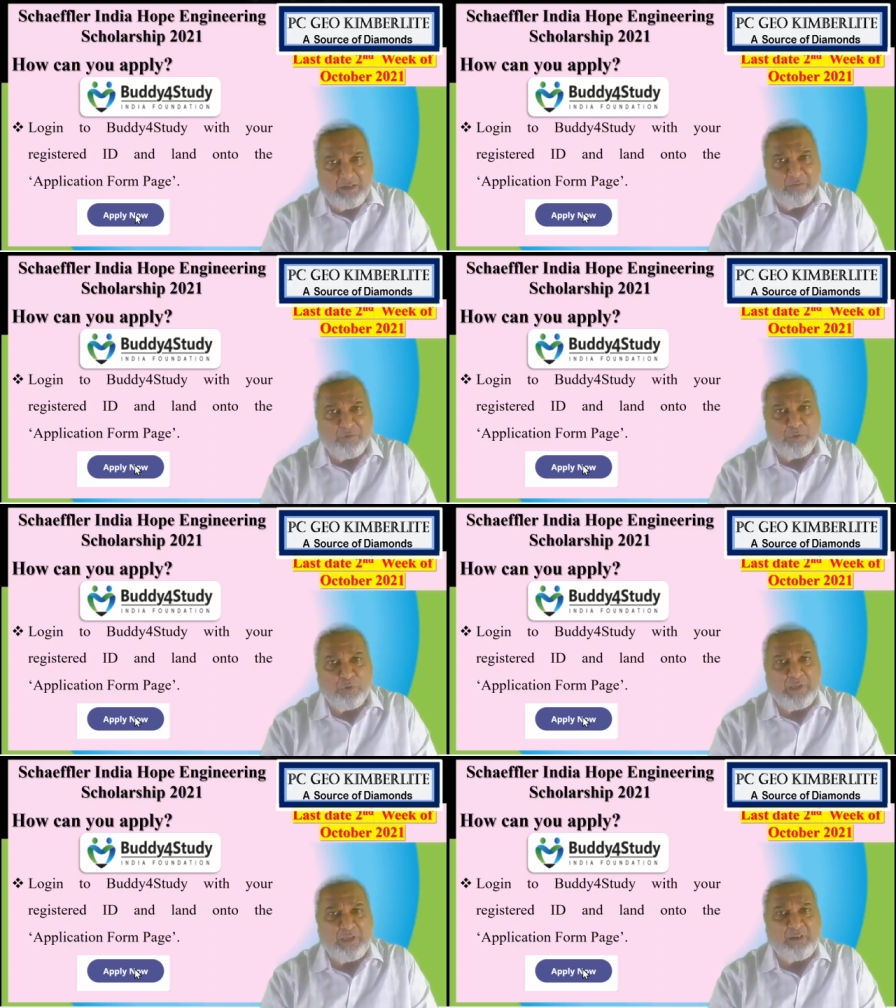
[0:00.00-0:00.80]
If you
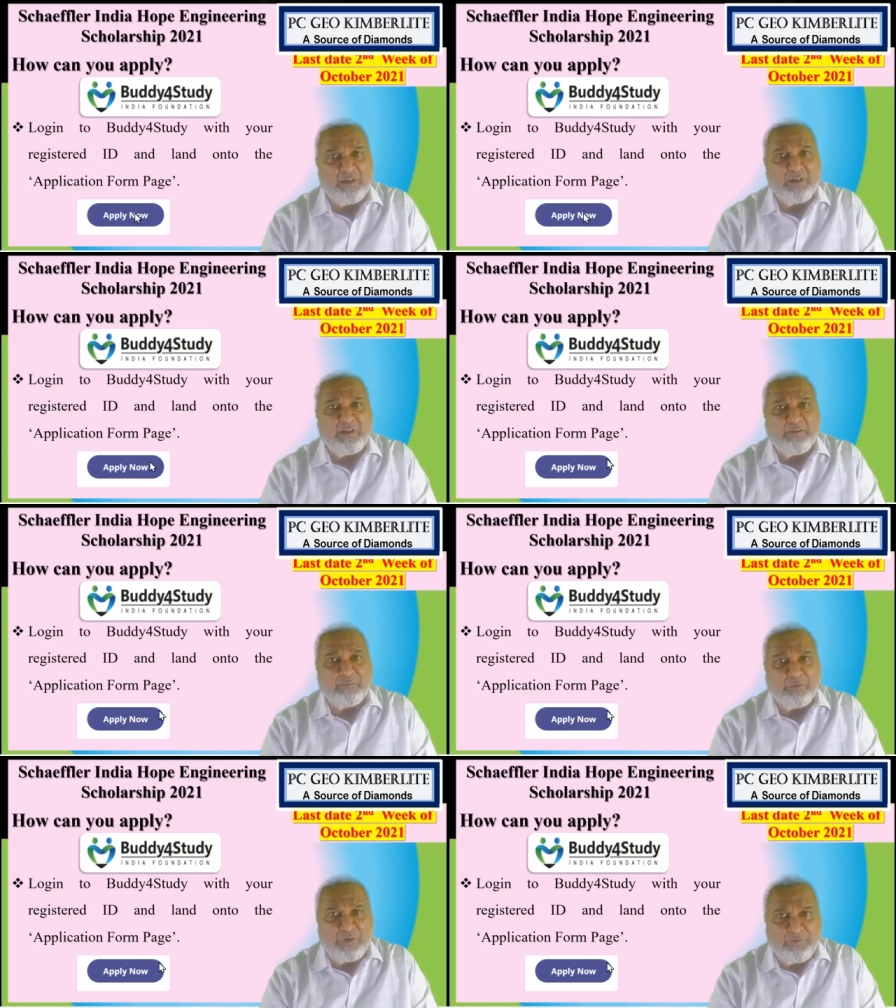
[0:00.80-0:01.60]
go there,
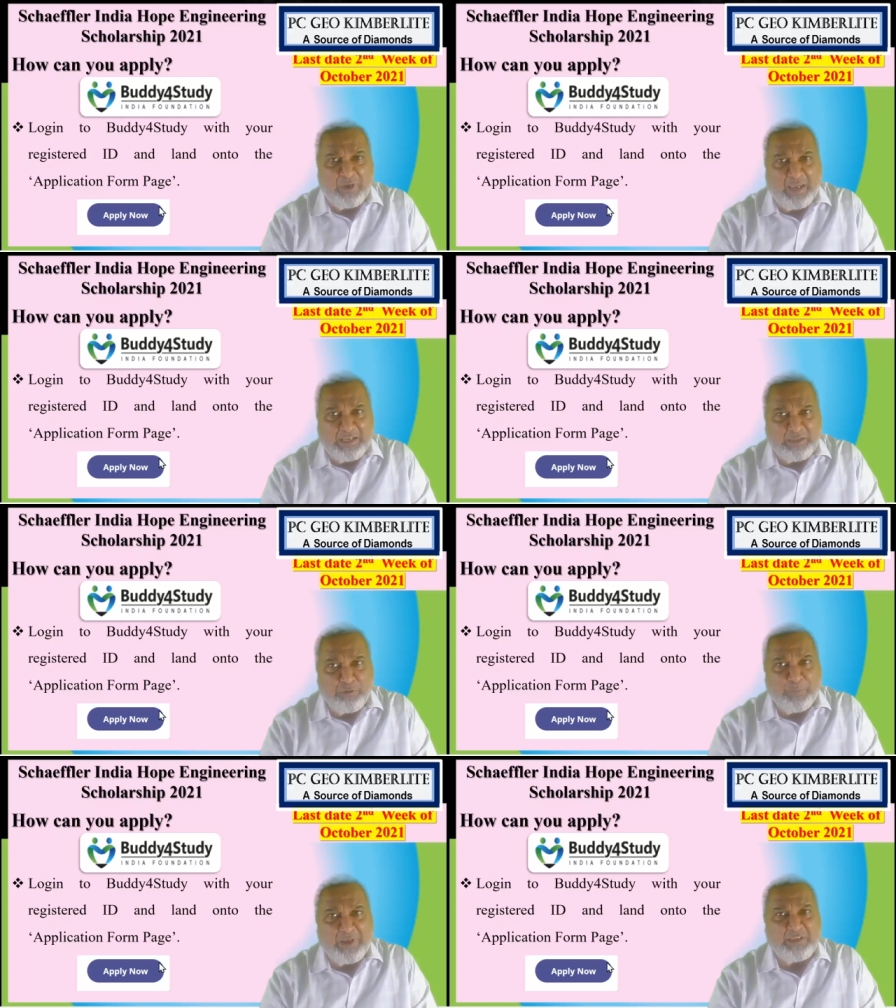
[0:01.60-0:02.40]
if you as
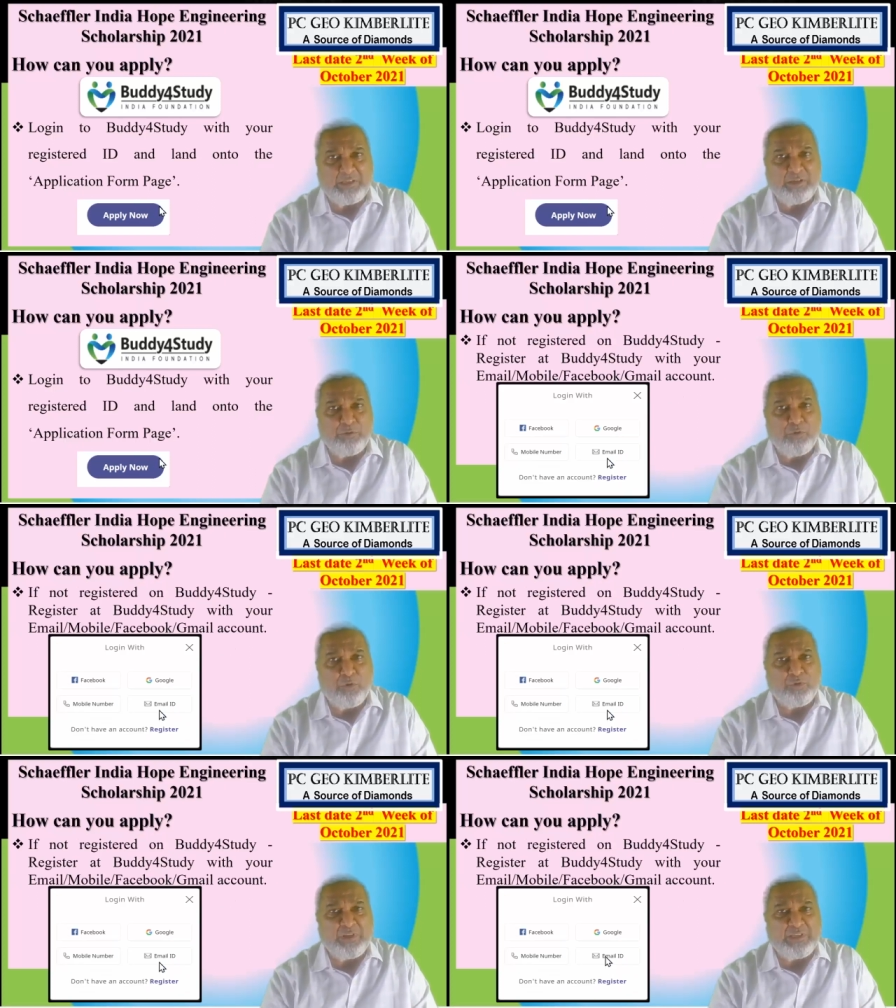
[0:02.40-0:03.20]
you press, you go
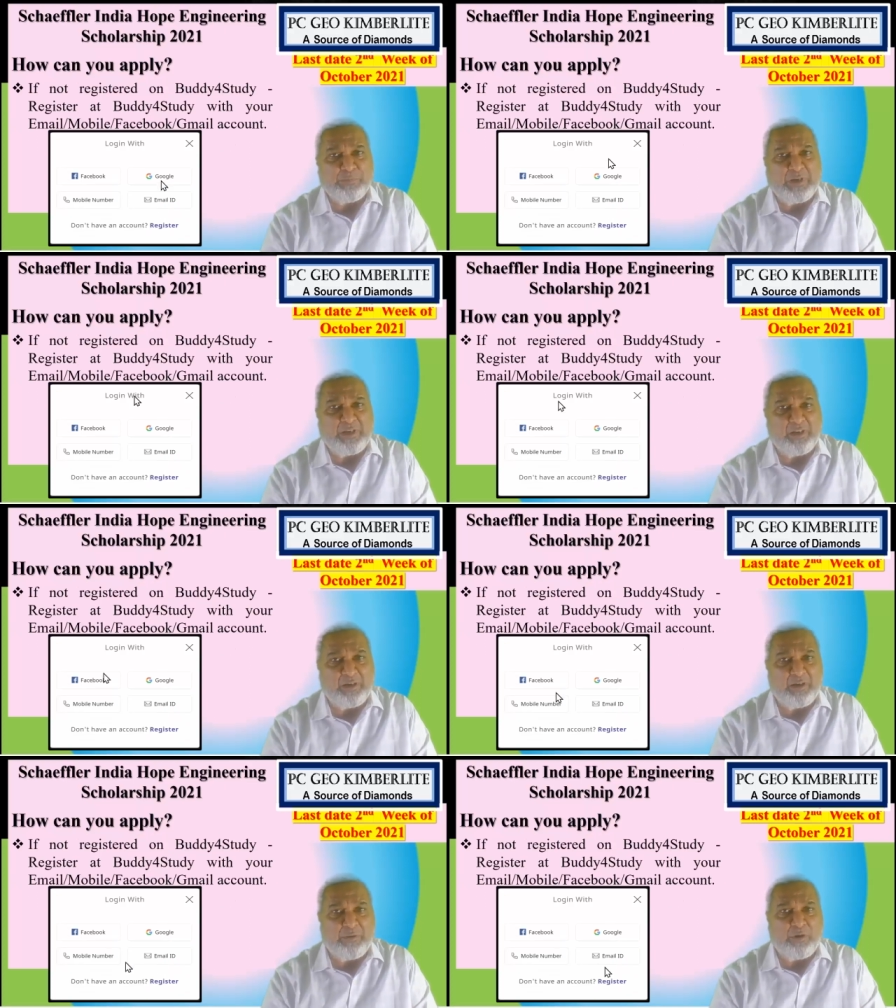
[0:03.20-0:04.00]
to this
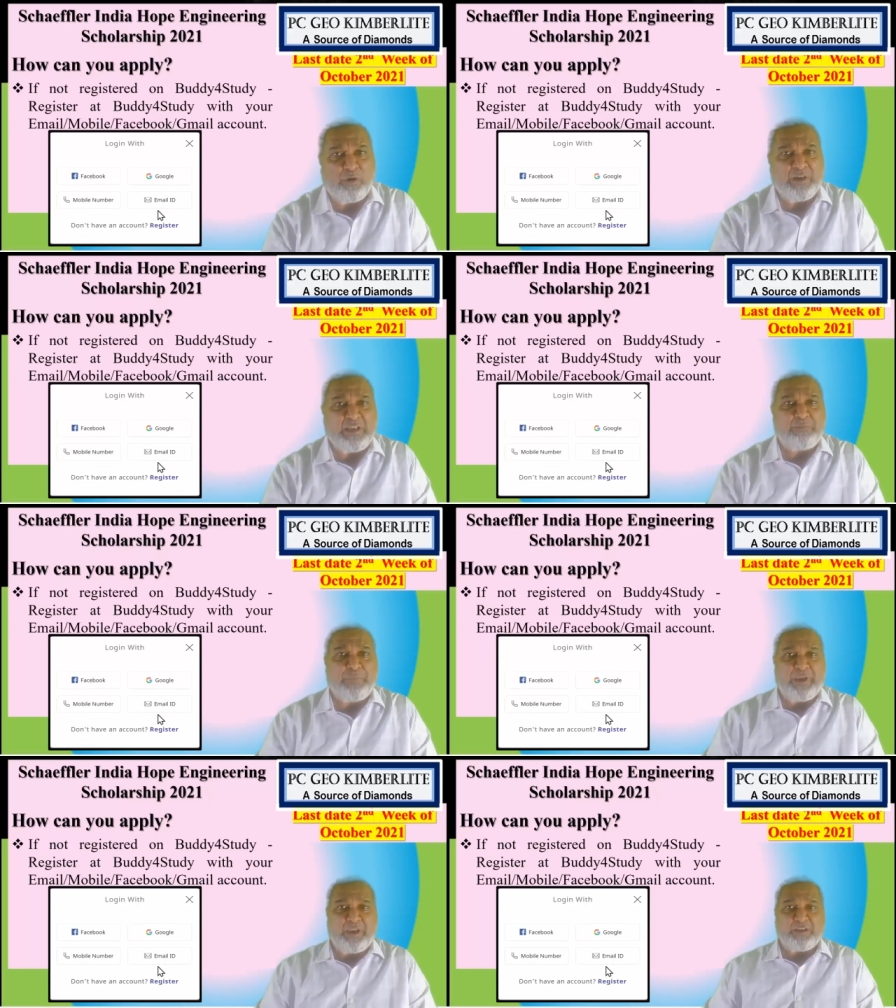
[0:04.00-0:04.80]
particular login
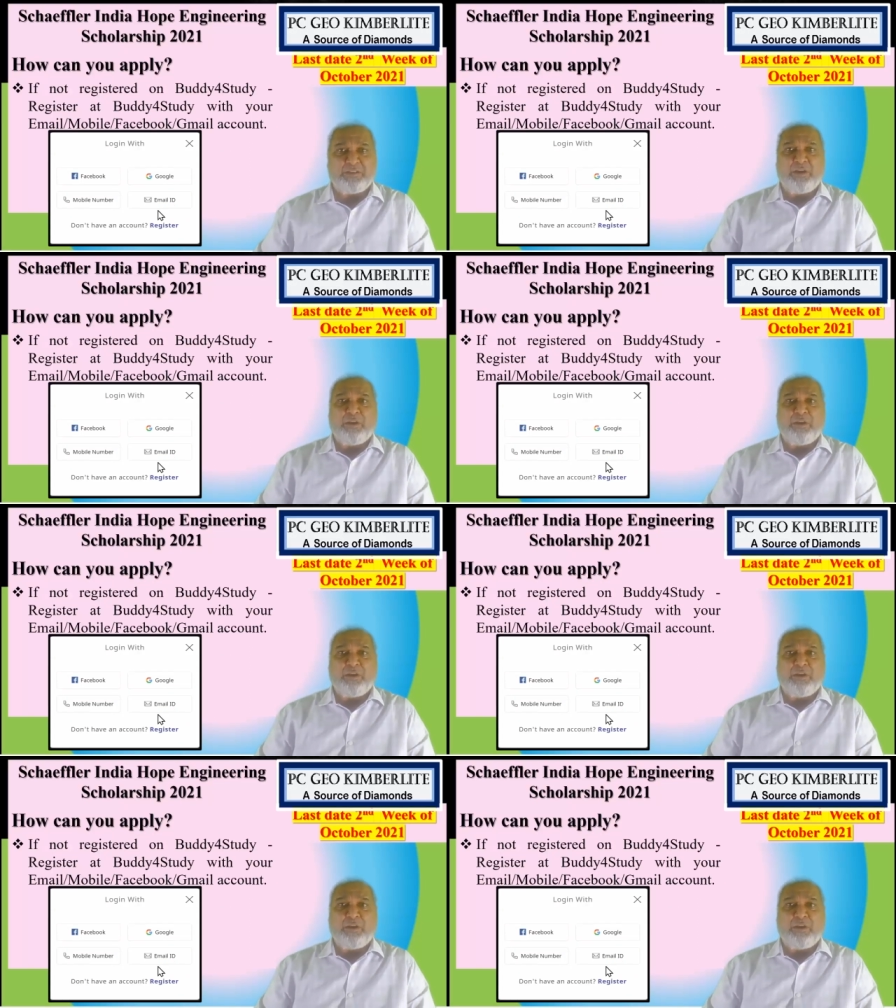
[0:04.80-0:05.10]
page